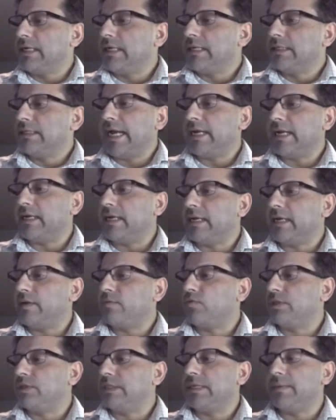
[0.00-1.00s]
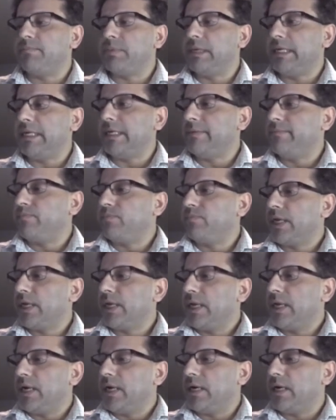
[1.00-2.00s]
that it would simply
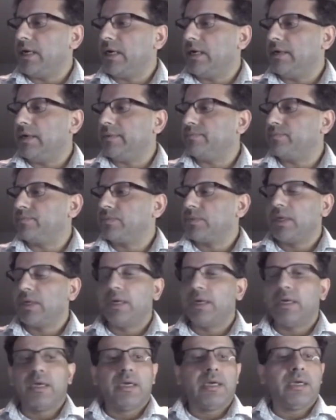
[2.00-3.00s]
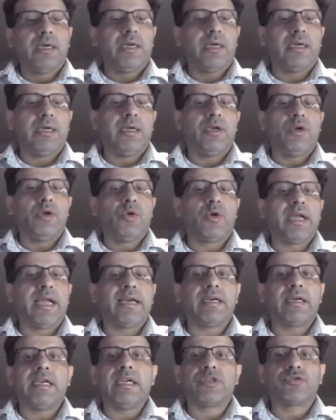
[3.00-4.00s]
look at
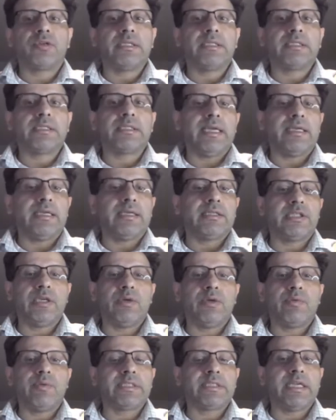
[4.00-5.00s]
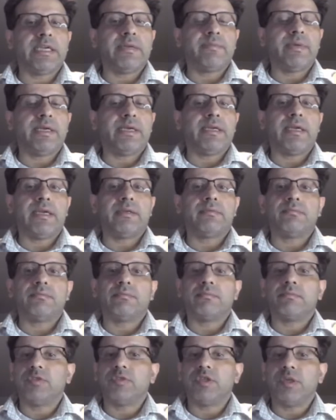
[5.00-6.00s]
literals in a SQL statement and
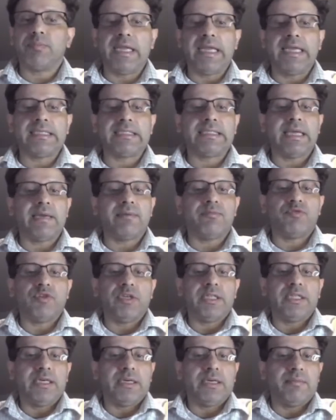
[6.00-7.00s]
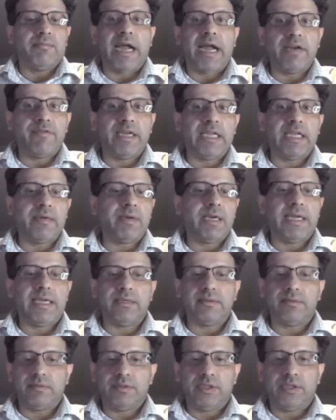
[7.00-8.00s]
replace them with a bind variable,
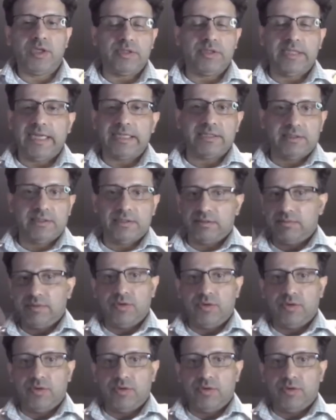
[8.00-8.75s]
and that's